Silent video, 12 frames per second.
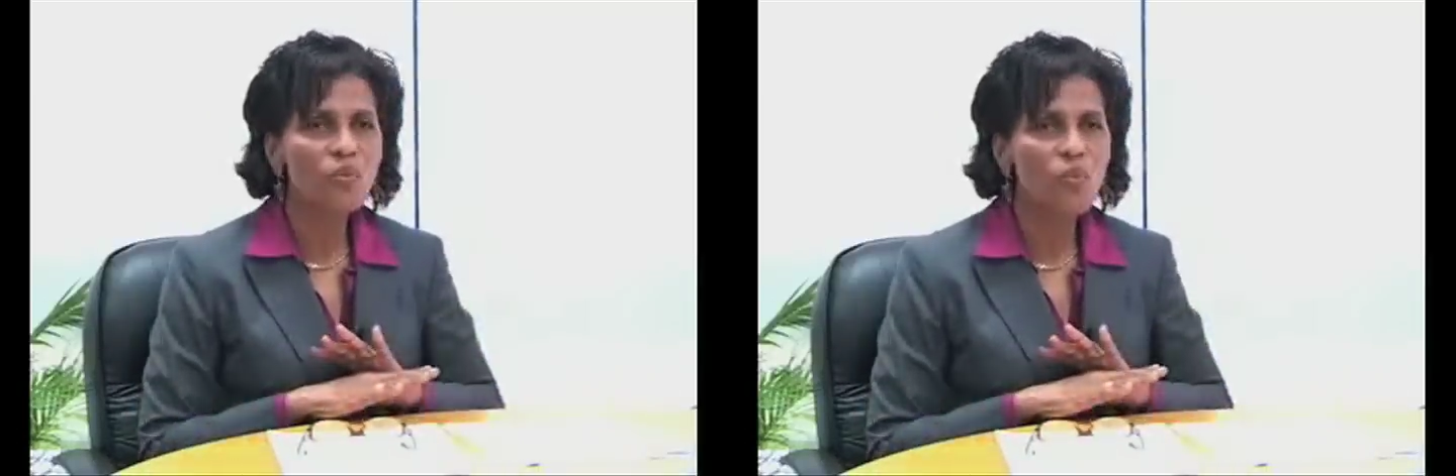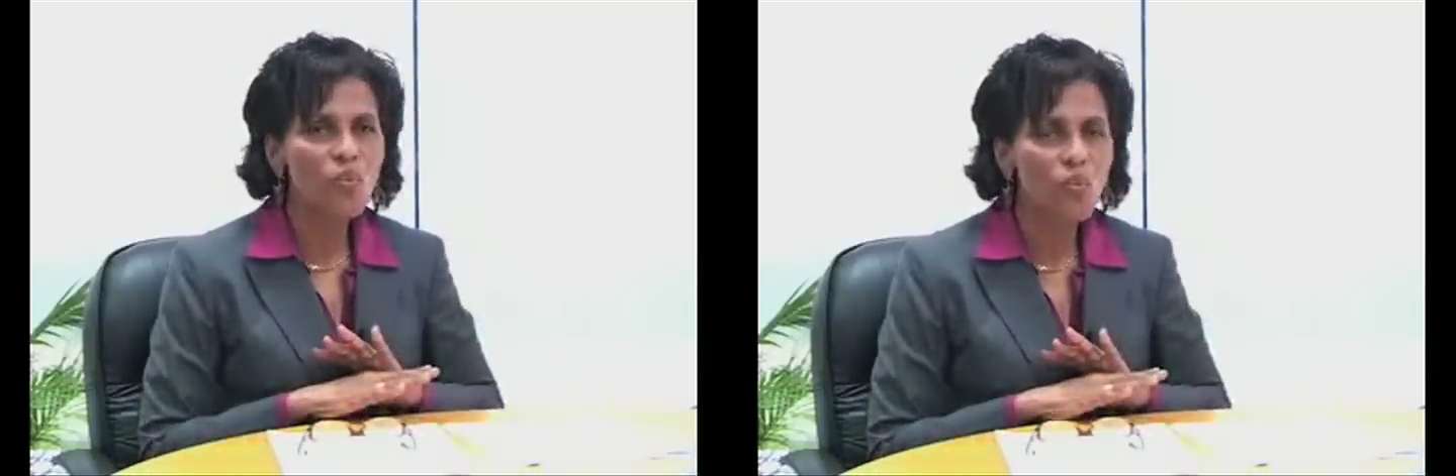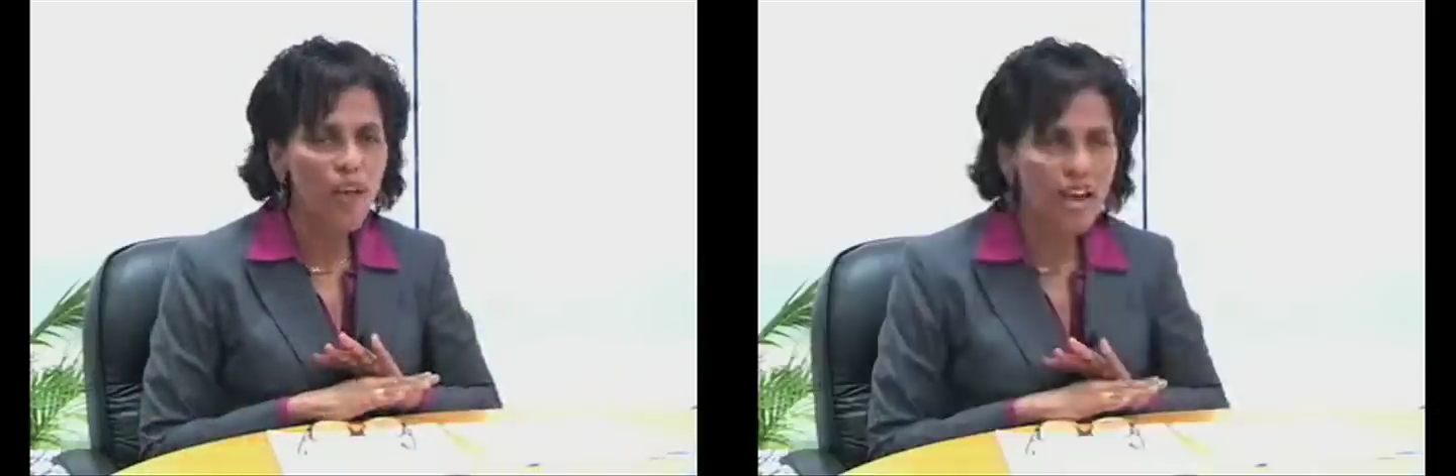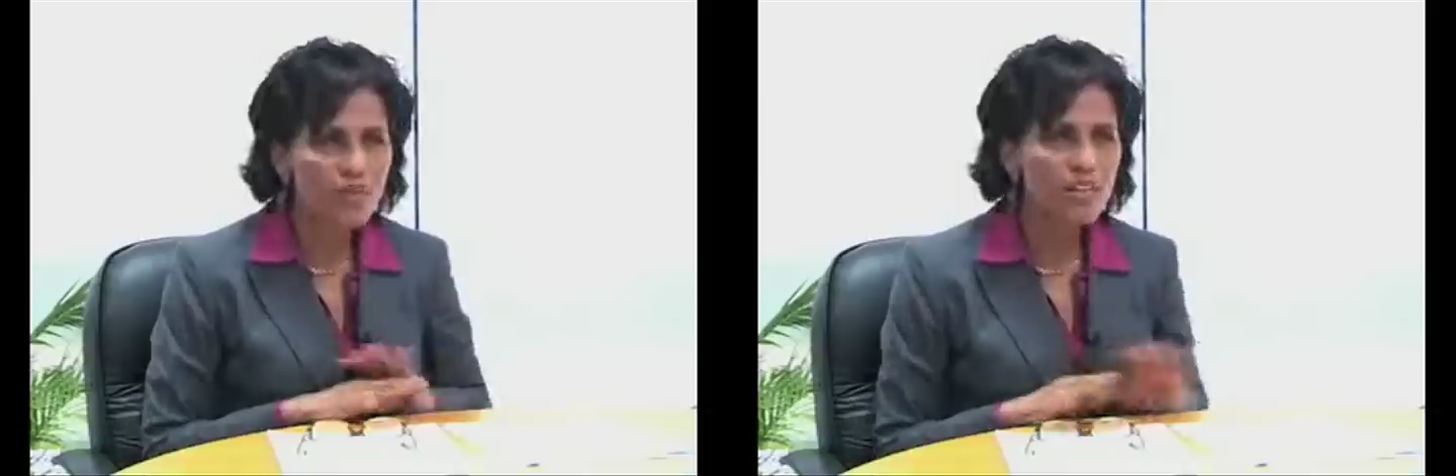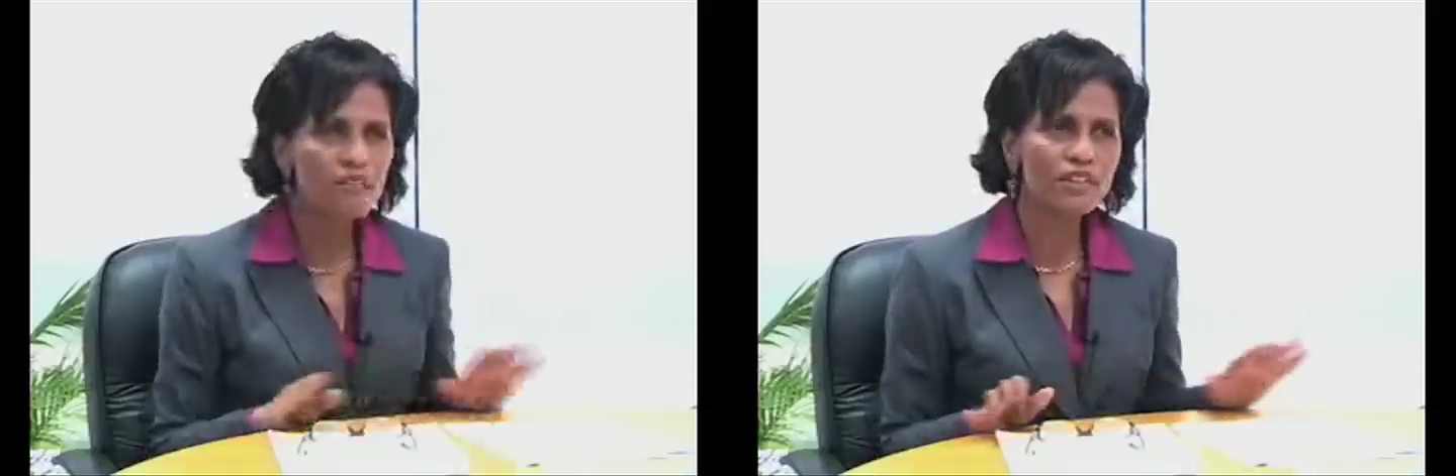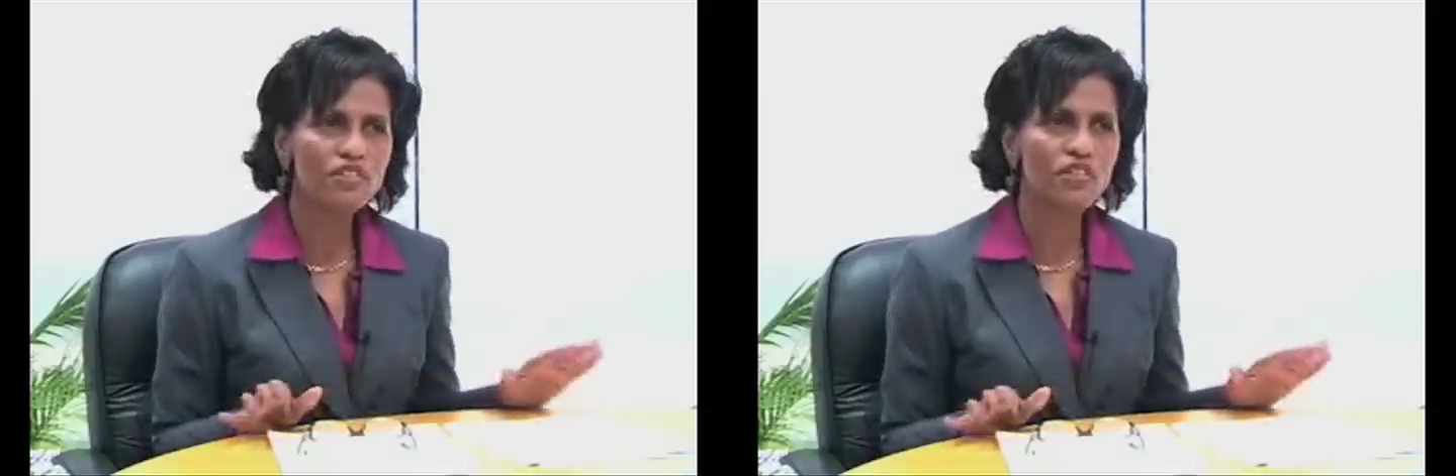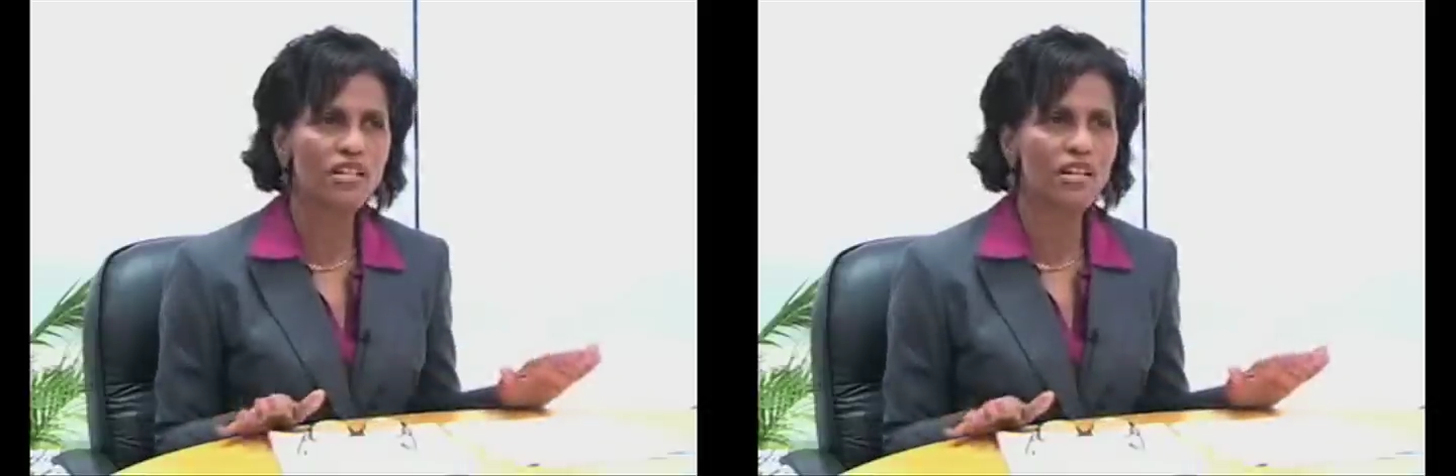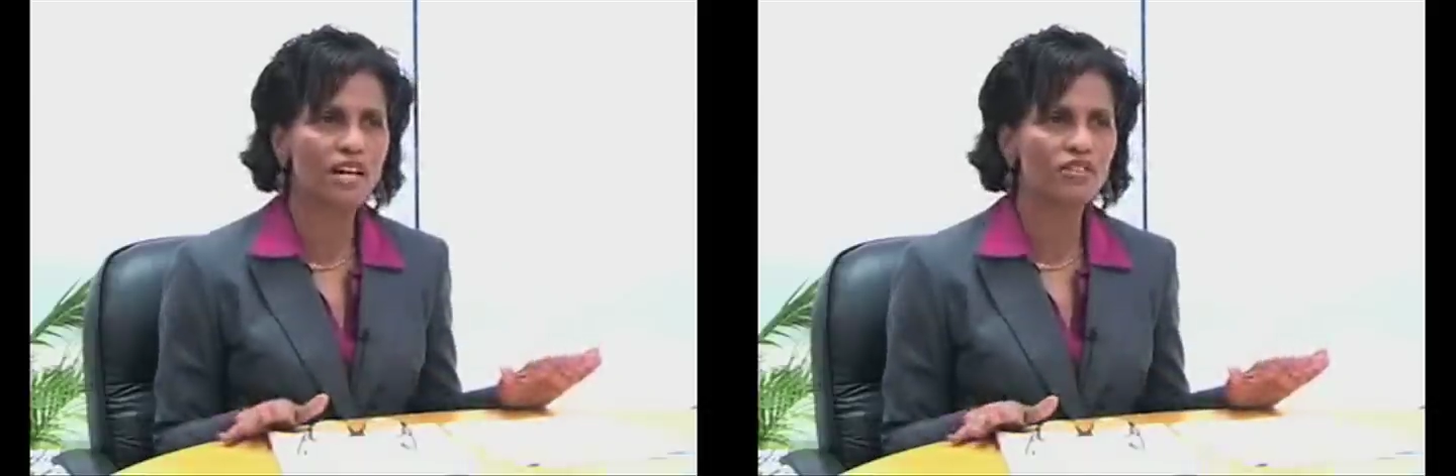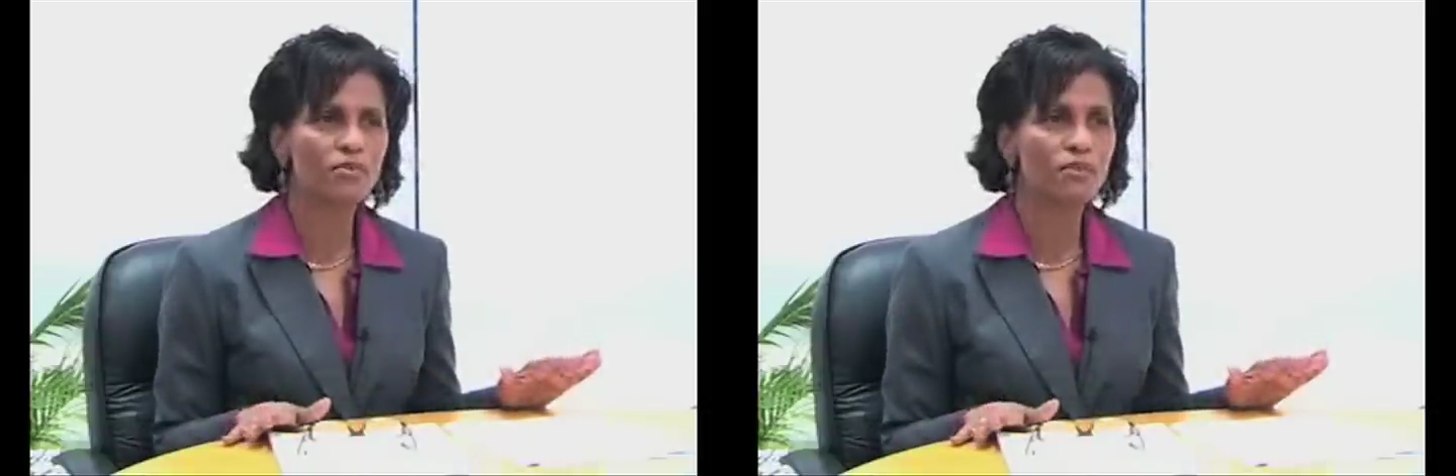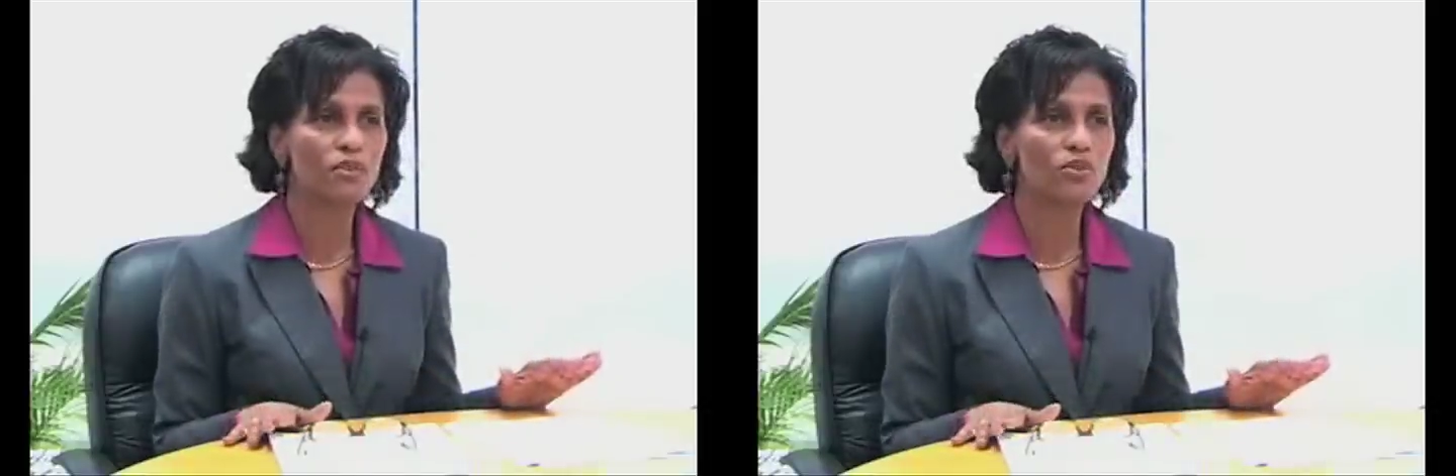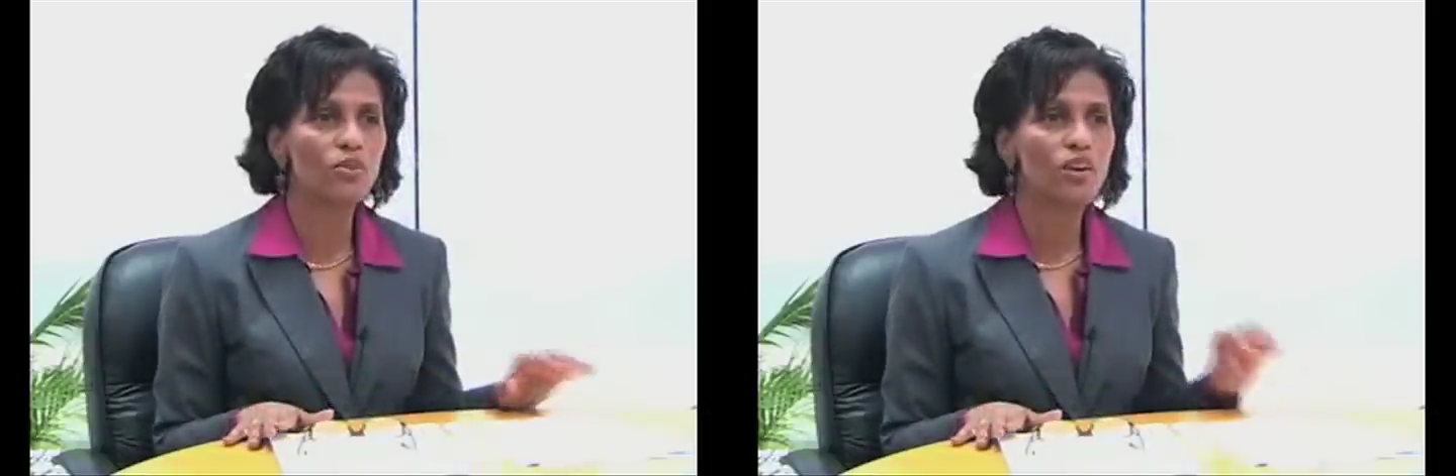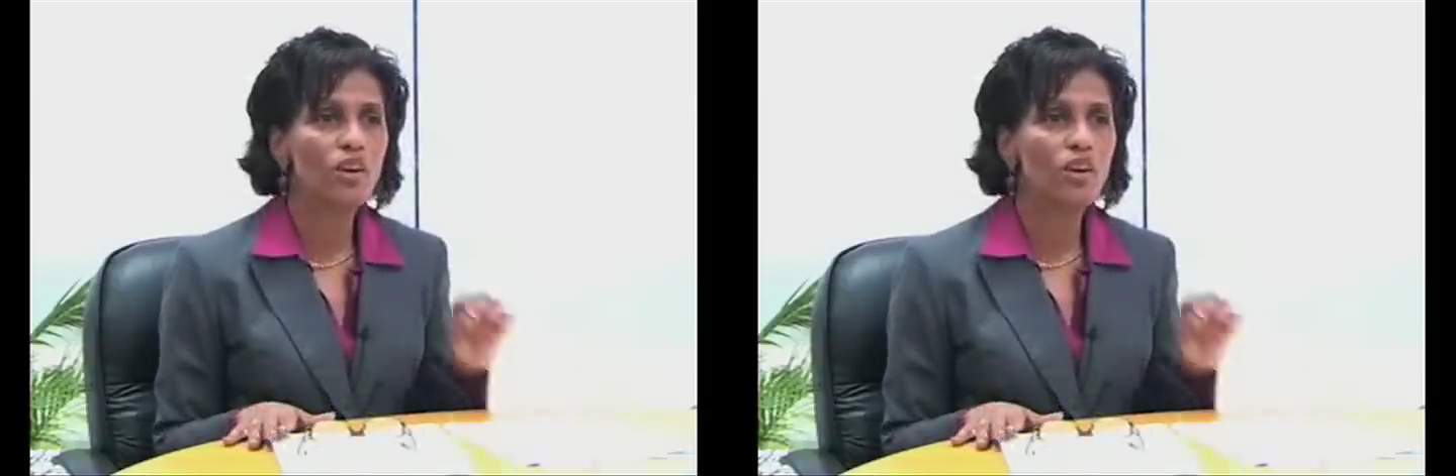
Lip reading: where you live in Trinidad and Tobago,